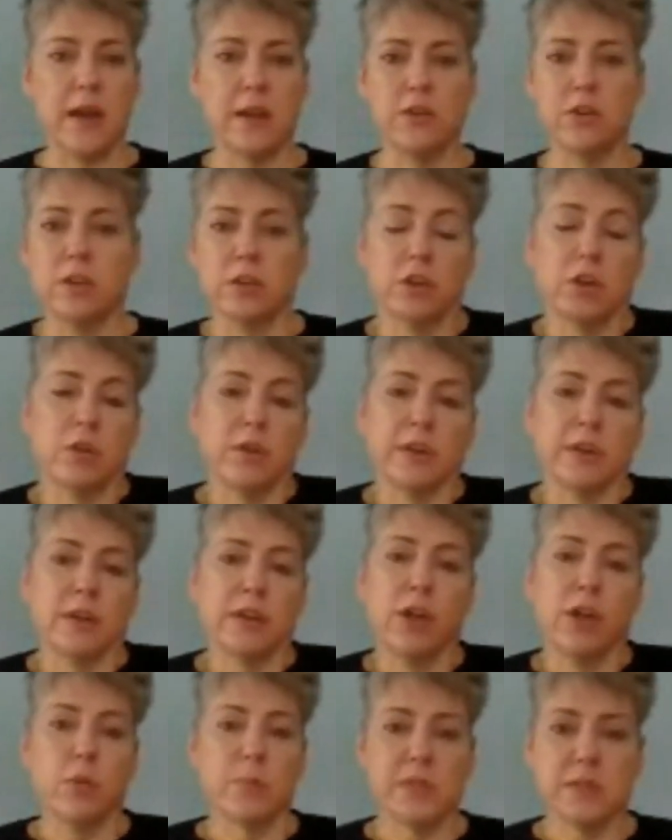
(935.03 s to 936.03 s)
and you can look around
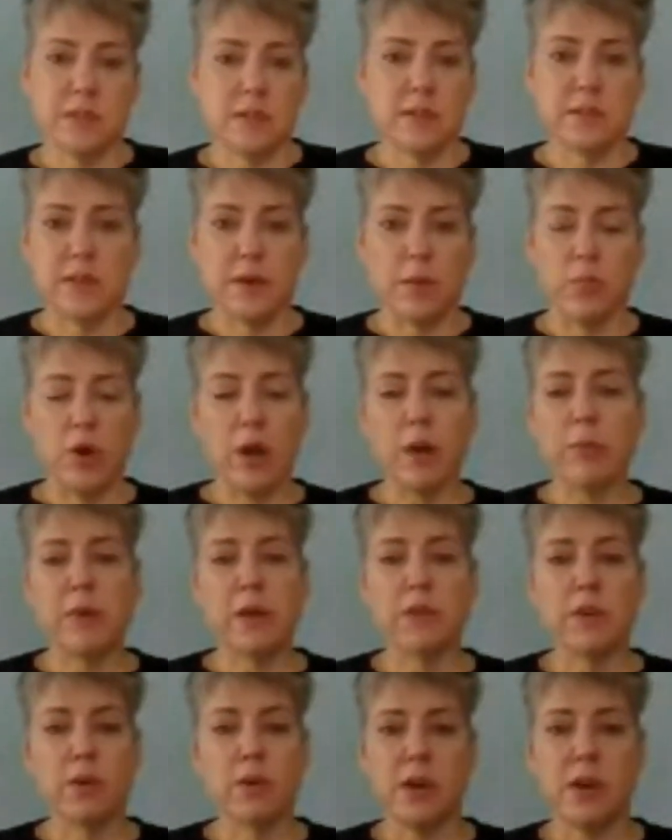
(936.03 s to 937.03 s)
the globe and see the same
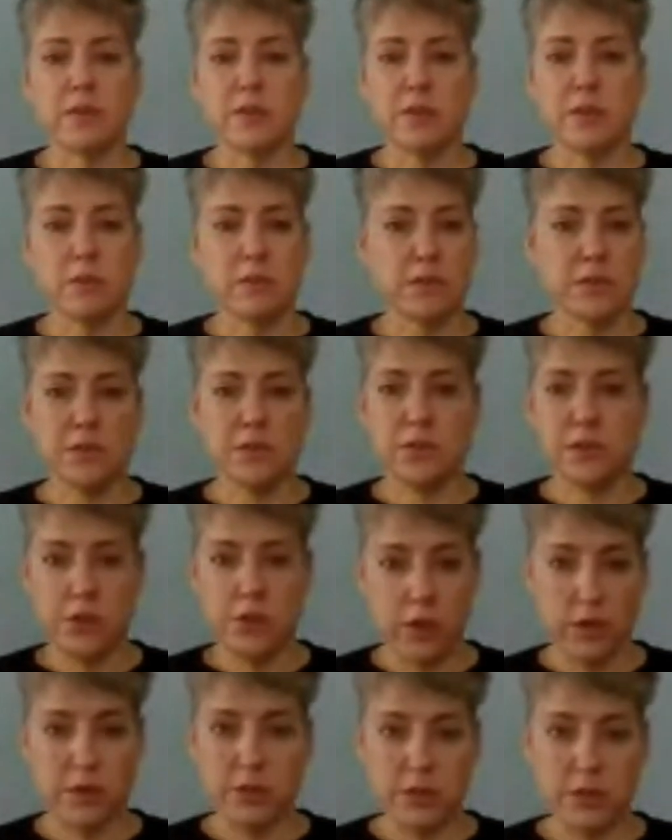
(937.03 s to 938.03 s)
problem everywhere. So this
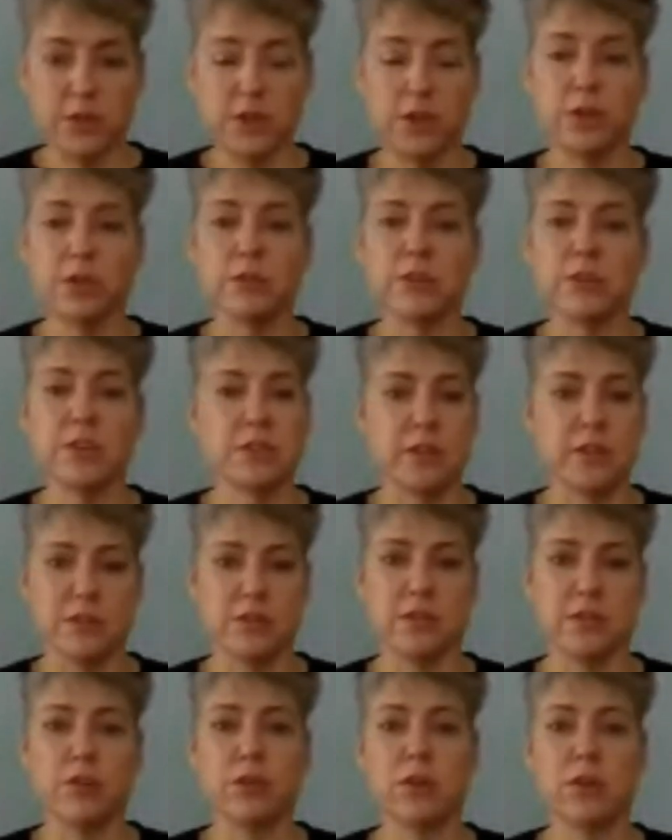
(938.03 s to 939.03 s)
is this is huge. It's
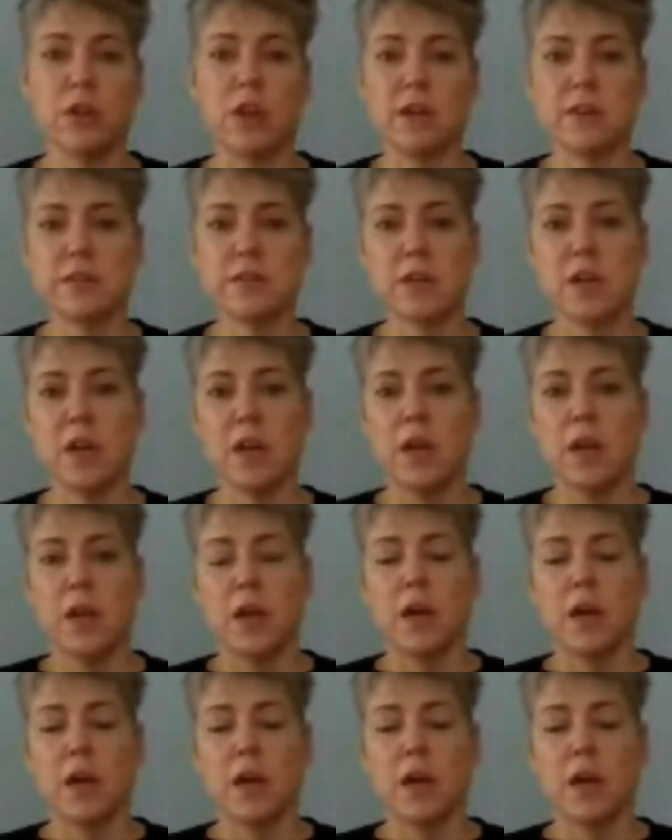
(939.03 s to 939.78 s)
not just localized.